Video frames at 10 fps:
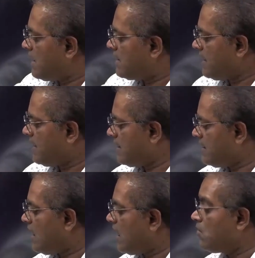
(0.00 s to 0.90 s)
And then
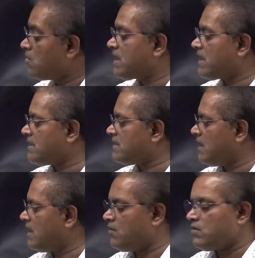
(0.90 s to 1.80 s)
how to collect
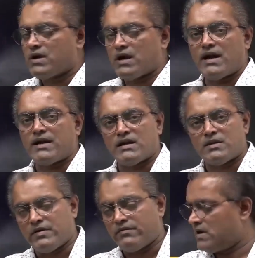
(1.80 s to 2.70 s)
that
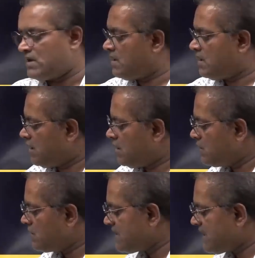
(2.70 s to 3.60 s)
power
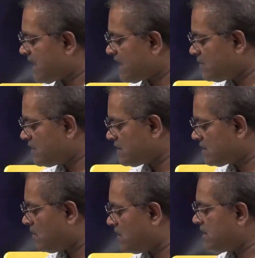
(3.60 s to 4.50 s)
using a converter
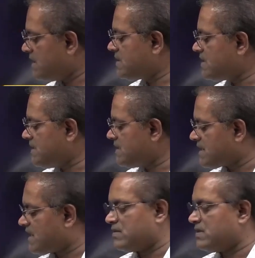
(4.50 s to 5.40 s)
called the
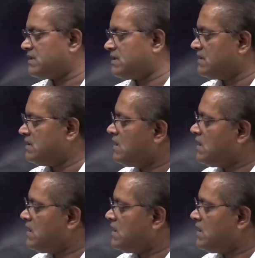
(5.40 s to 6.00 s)
DC-DC converter,